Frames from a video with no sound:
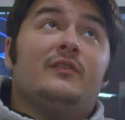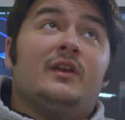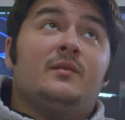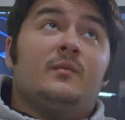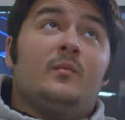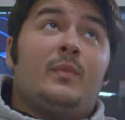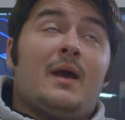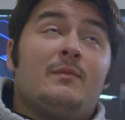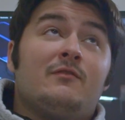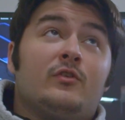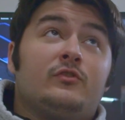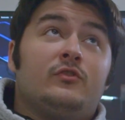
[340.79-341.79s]
in
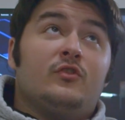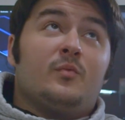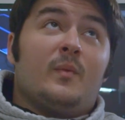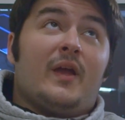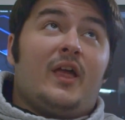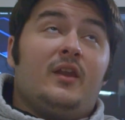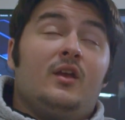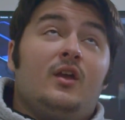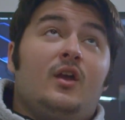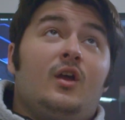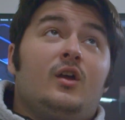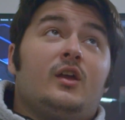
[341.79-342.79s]
Batman versus Superman,
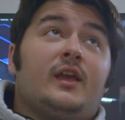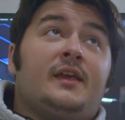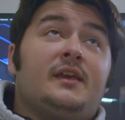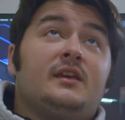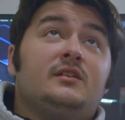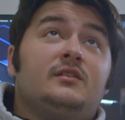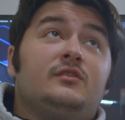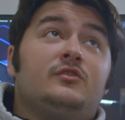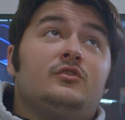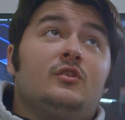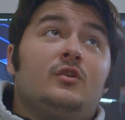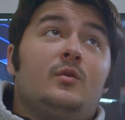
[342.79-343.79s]
he
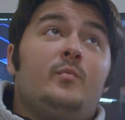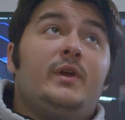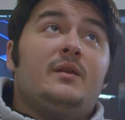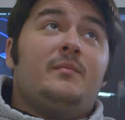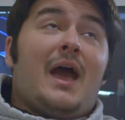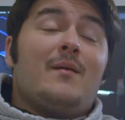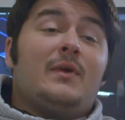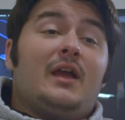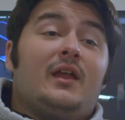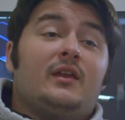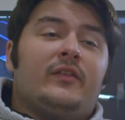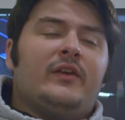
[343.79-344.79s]
has been
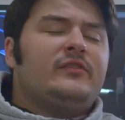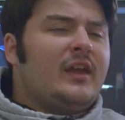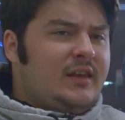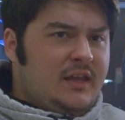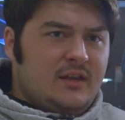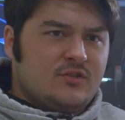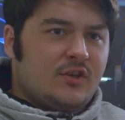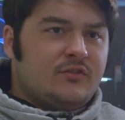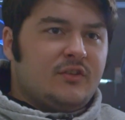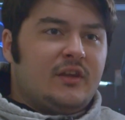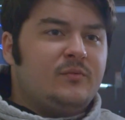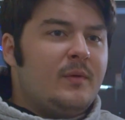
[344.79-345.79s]
Batman, and they say it again in Justice
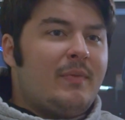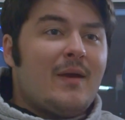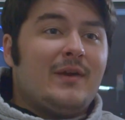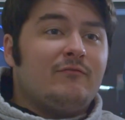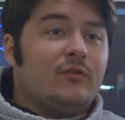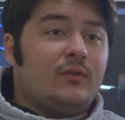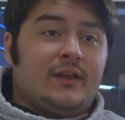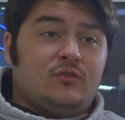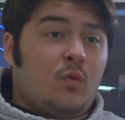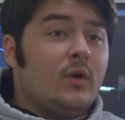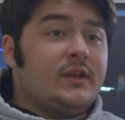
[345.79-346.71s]
League, he's been Batman for like 20